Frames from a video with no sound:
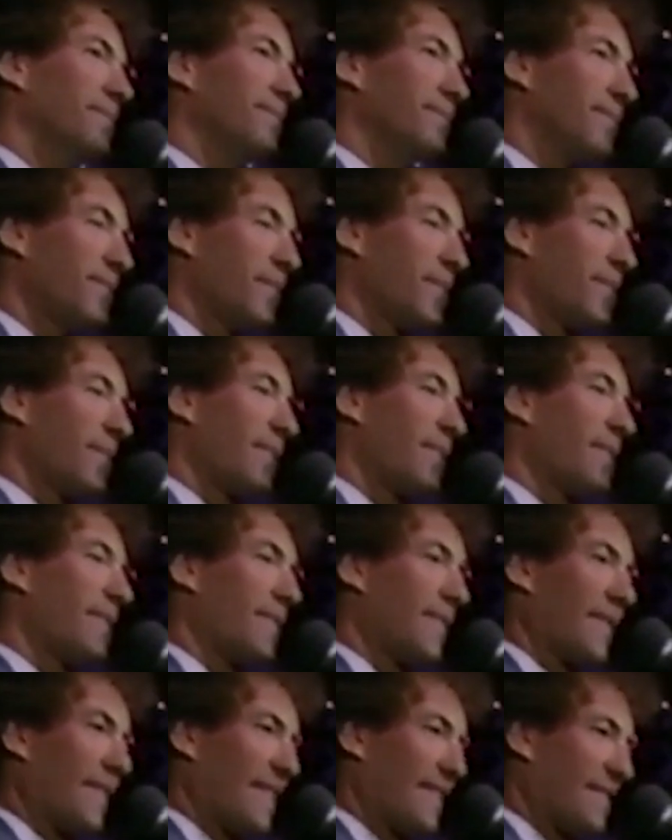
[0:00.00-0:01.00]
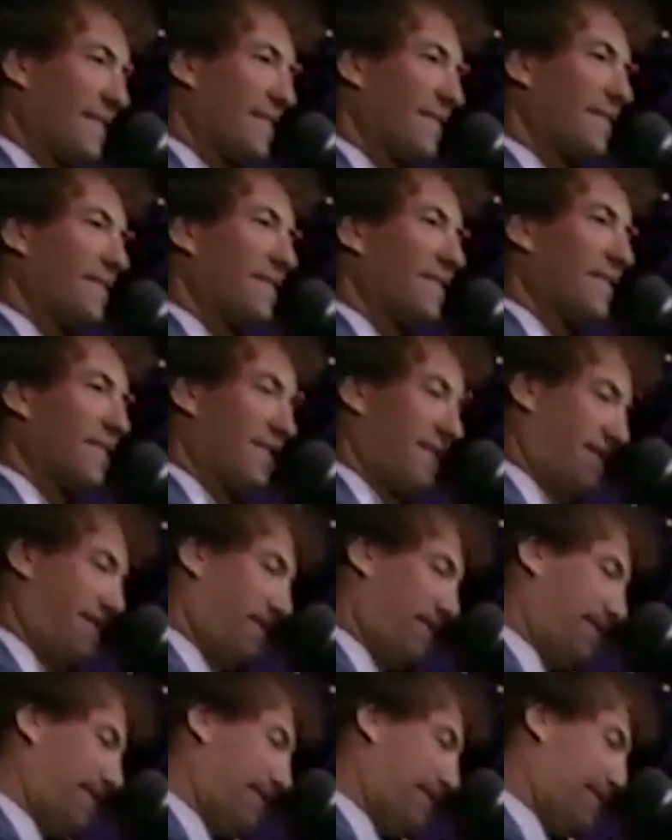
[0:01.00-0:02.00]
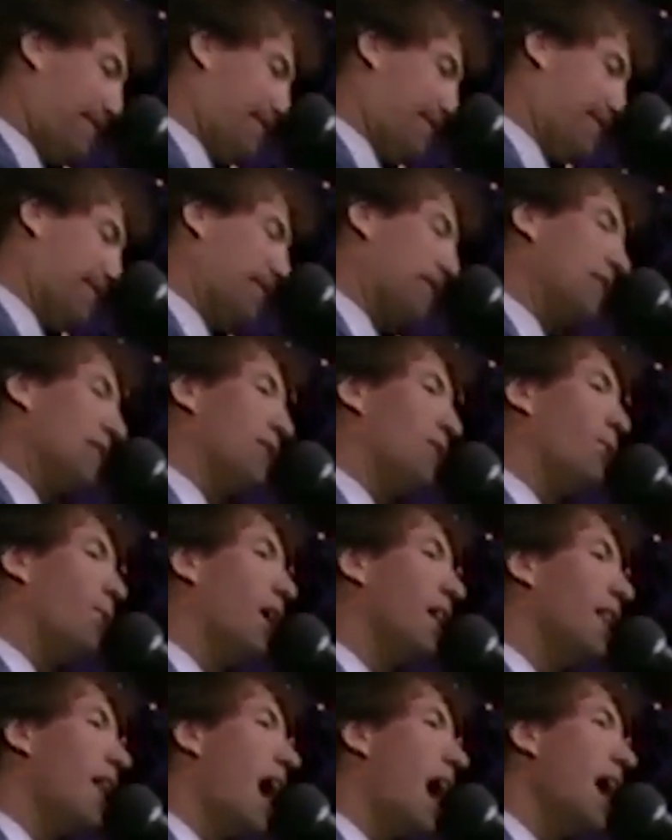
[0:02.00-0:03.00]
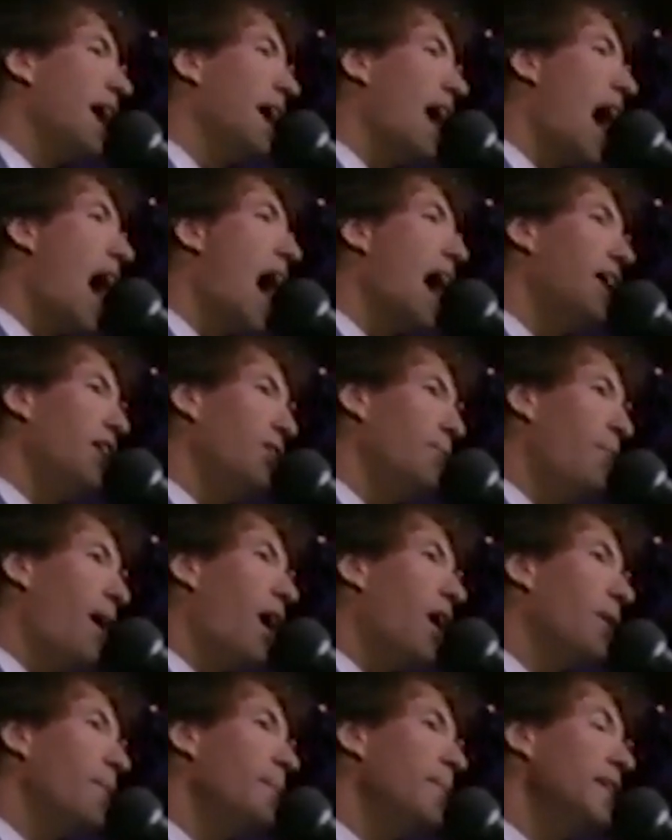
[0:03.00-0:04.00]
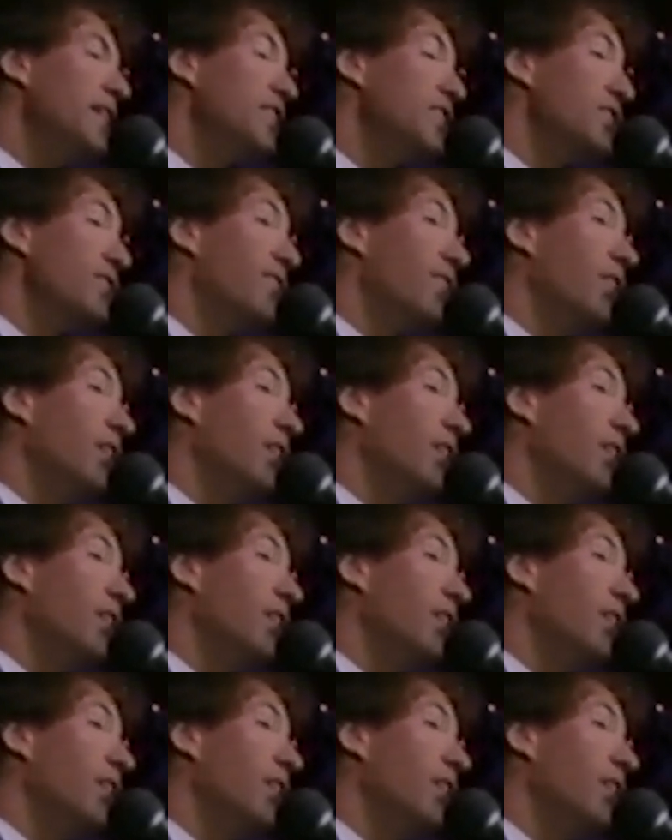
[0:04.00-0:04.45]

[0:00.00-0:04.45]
And it was a song that incorporated my testimony.